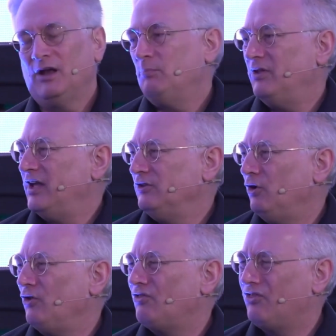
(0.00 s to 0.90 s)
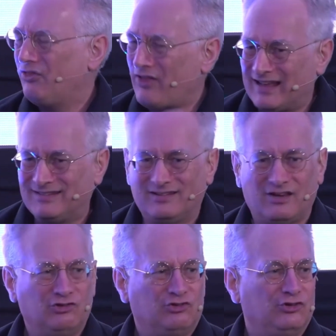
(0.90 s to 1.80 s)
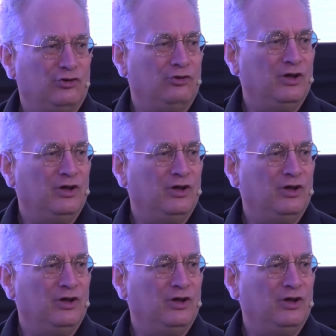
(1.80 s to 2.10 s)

but they're not that essential.